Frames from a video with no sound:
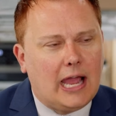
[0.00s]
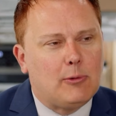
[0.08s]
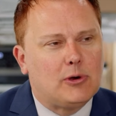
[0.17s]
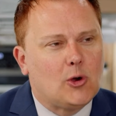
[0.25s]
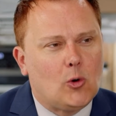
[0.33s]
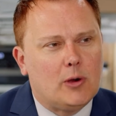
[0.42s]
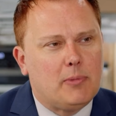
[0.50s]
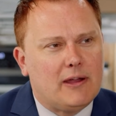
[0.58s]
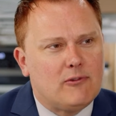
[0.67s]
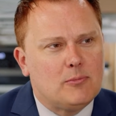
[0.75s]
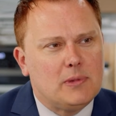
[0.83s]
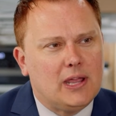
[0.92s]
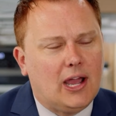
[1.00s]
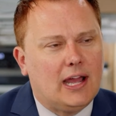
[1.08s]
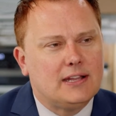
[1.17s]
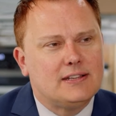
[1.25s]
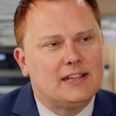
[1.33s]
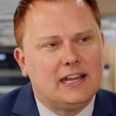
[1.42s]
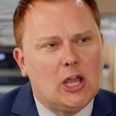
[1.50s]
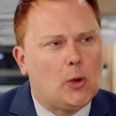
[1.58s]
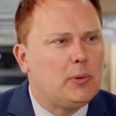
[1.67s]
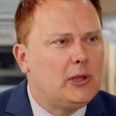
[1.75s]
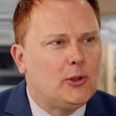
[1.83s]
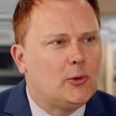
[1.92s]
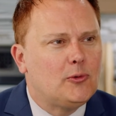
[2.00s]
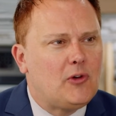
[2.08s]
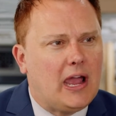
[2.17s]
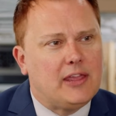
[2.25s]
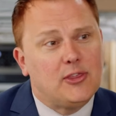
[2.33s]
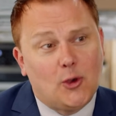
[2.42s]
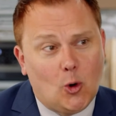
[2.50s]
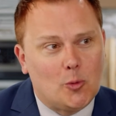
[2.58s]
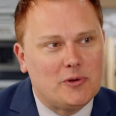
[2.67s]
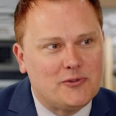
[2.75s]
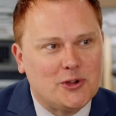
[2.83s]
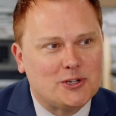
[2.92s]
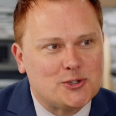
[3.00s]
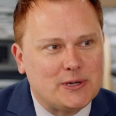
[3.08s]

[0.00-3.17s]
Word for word: I will go above and beyond in helping you find the home of your